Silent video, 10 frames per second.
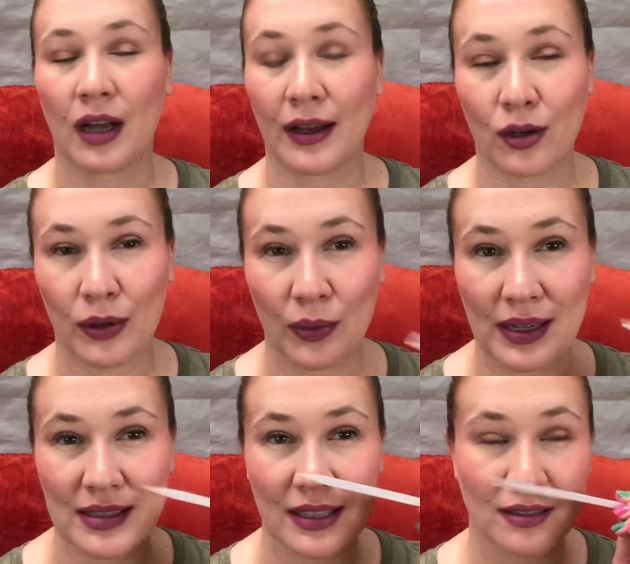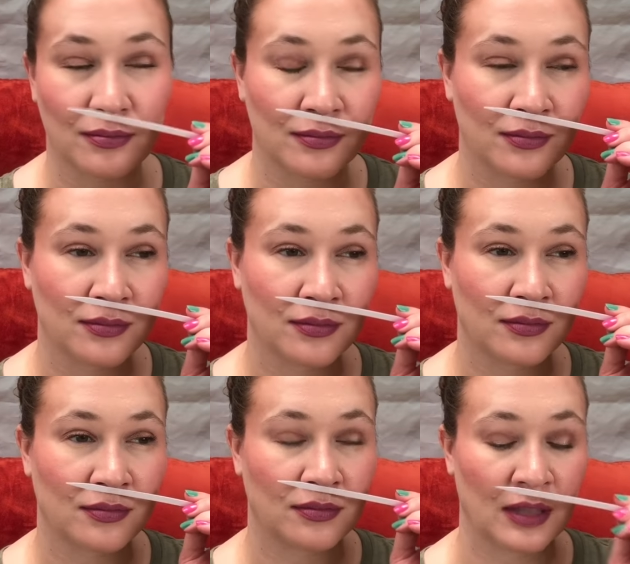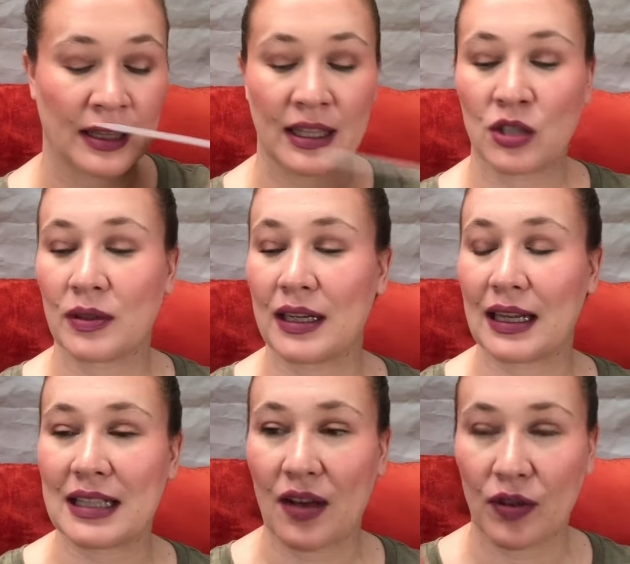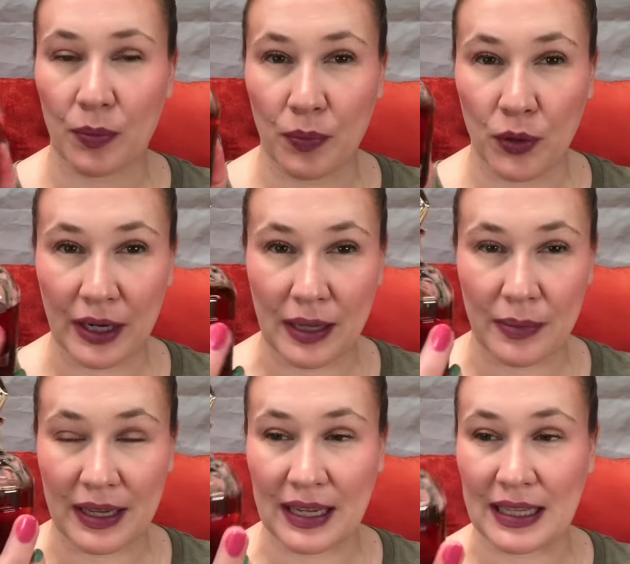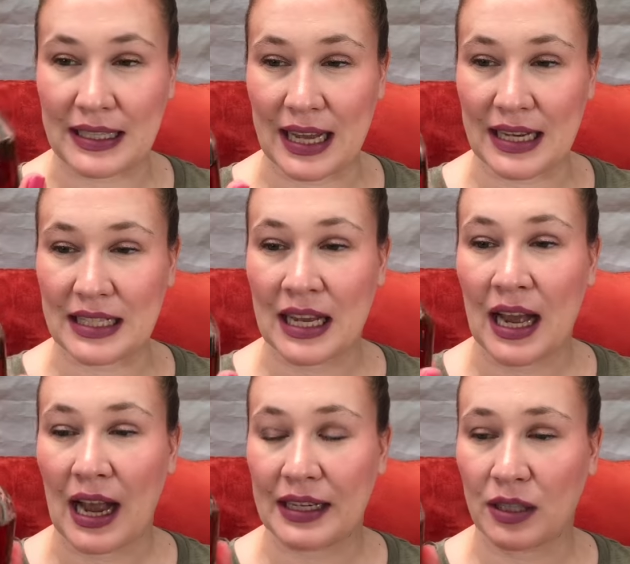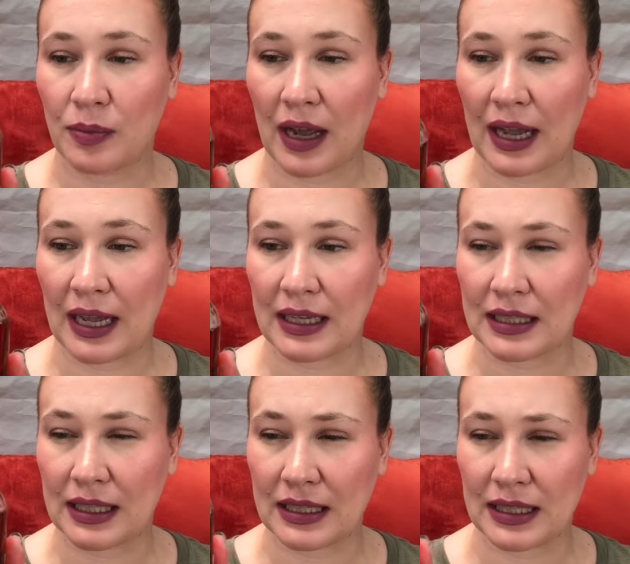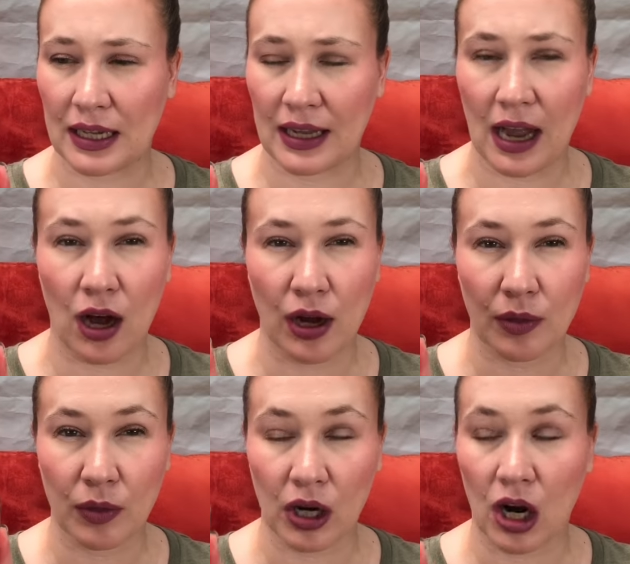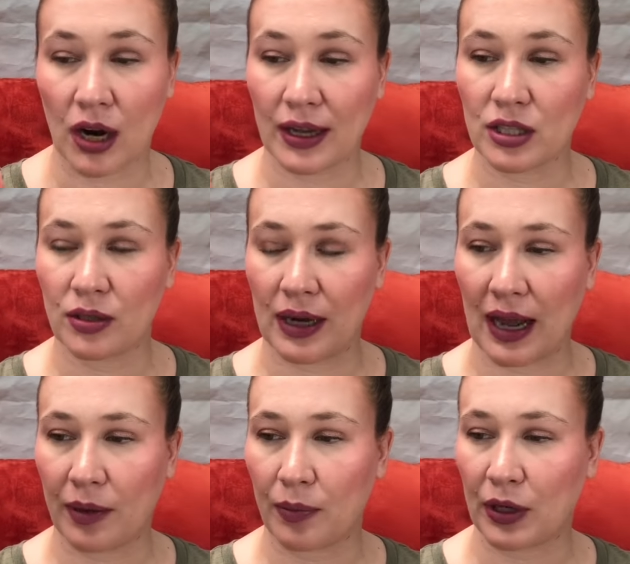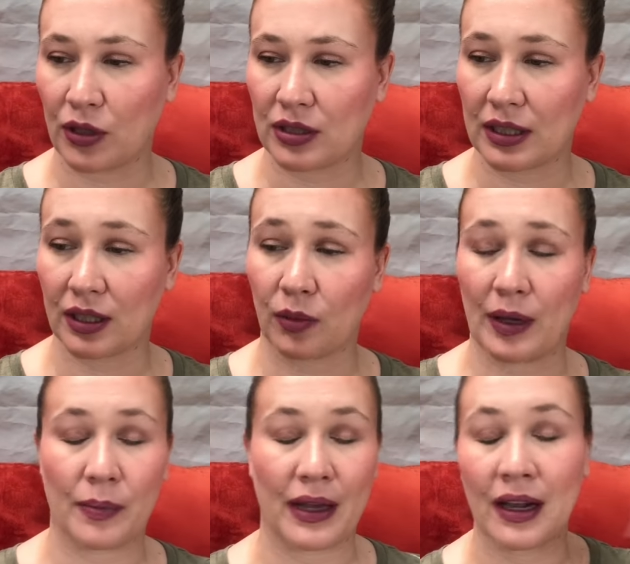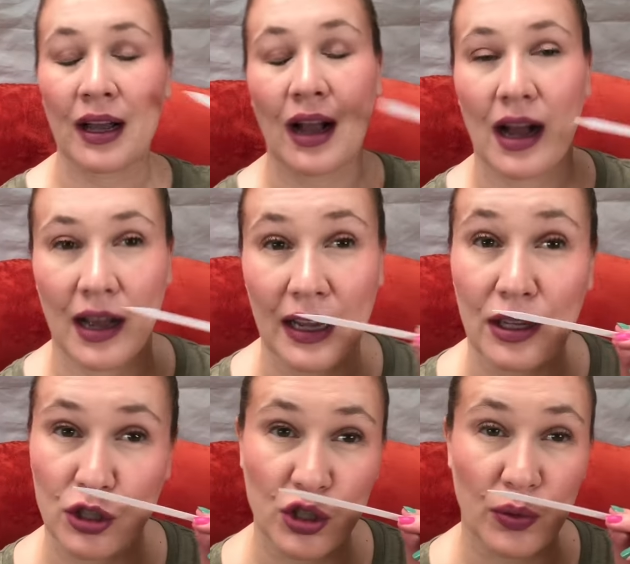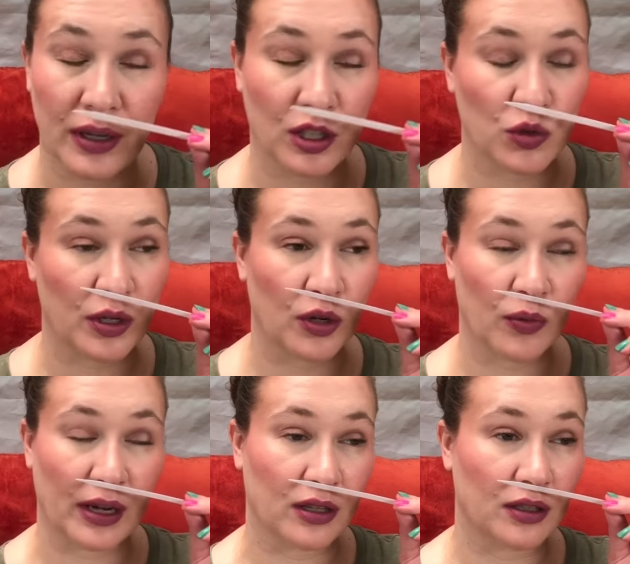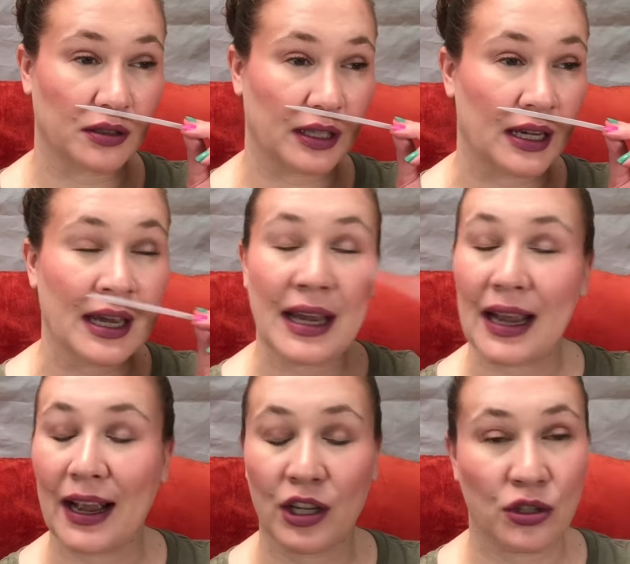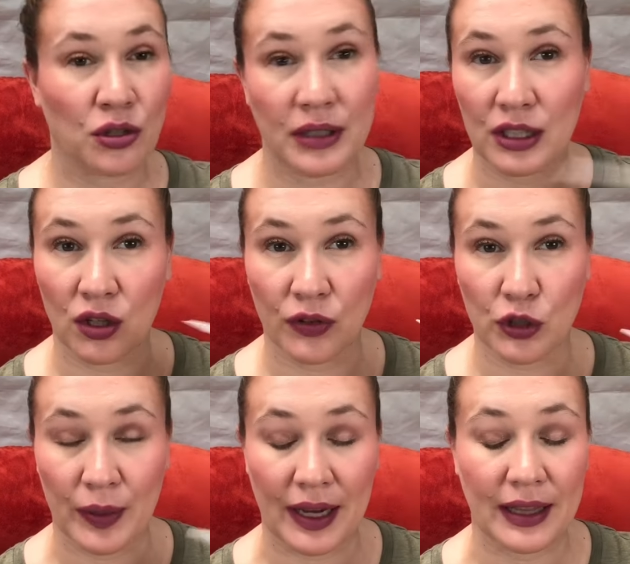I don't want to waste it. This one does have a pretty big dent. I did buy it on Mercari, so it had been used a little bit, but I do wear this one regularly. You don't need to overspray it.